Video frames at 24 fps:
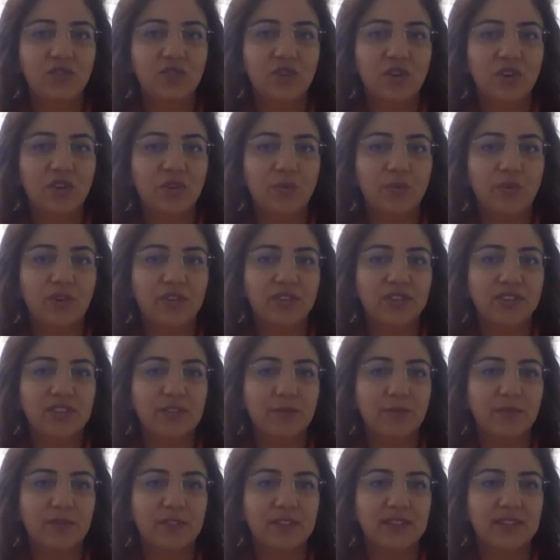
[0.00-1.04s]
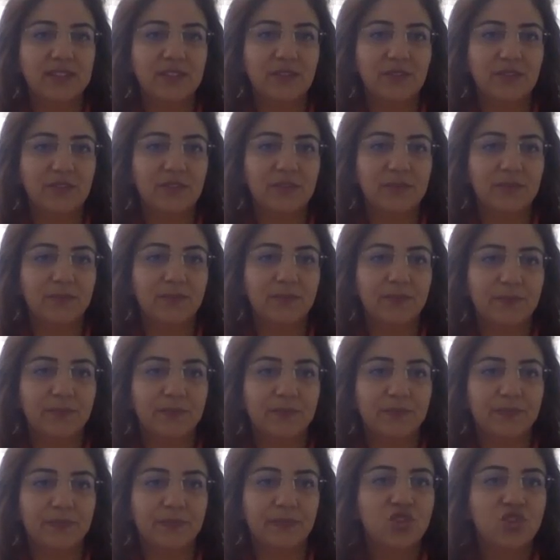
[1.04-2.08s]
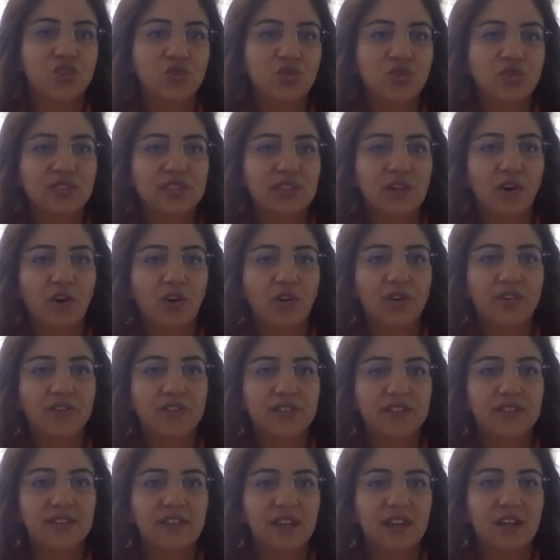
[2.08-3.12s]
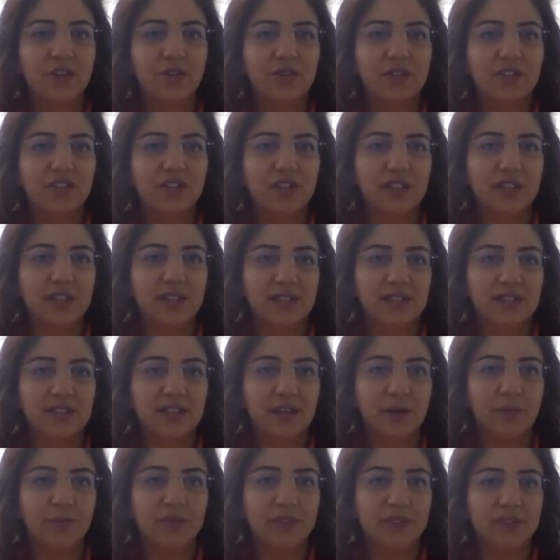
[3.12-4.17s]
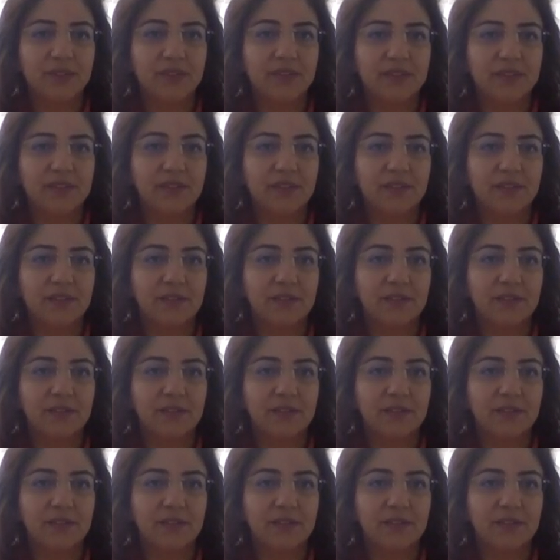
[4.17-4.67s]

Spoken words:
third-person passive. Choose concrete language and examples.